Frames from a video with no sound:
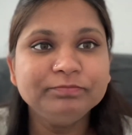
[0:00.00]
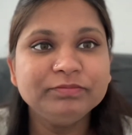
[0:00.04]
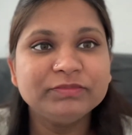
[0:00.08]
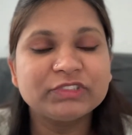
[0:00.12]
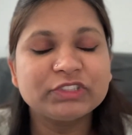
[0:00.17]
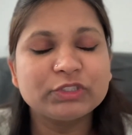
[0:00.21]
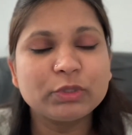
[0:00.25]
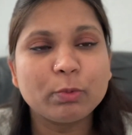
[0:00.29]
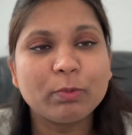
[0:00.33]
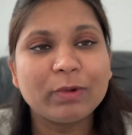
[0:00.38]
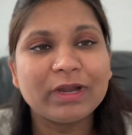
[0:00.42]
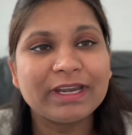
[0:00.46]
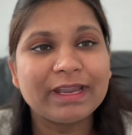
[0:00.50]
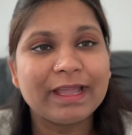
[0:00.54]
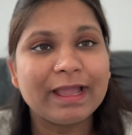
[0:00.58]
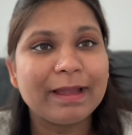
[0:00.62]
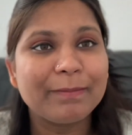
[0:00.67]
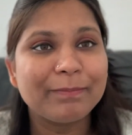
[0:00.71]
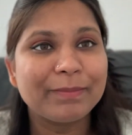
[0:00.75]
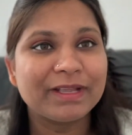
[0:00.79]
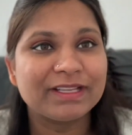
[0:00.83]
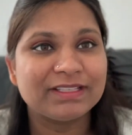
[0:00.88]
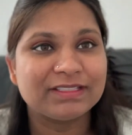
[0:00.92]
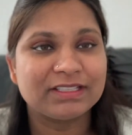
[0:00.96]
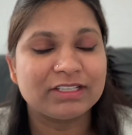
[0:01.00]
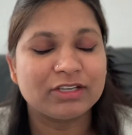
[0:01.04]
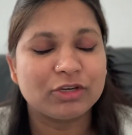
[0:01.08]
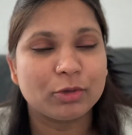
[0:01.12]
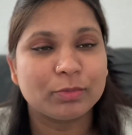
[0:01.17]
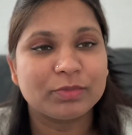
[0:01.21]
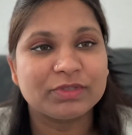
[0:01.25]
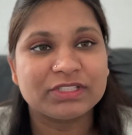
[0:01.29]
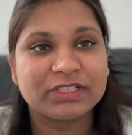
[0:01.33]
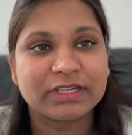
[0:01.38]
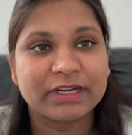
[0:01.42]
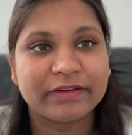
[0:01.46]
So what happens in
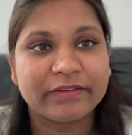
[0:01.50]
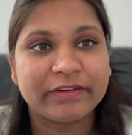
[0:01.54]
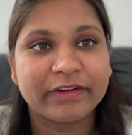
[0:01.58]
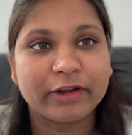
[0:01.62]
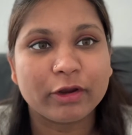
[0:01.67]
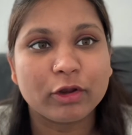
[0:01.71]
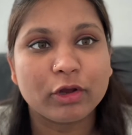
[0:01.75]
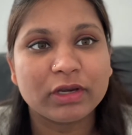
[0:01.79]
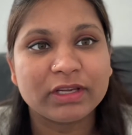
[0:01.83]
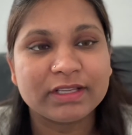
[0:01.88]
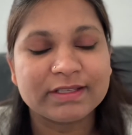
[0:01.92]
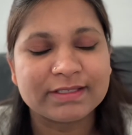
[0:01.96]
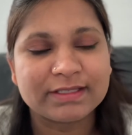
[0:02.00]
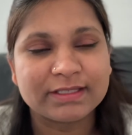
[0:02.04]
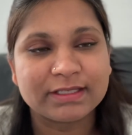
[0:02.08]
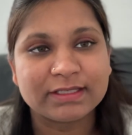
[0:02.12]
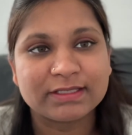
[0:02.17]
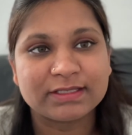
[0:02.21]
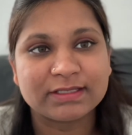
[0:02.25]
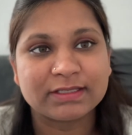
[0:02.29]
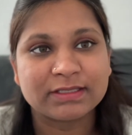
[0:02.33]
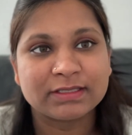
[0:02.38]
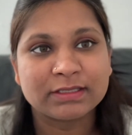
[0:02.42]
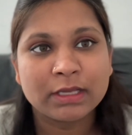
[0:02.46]
obstetric cholestasis?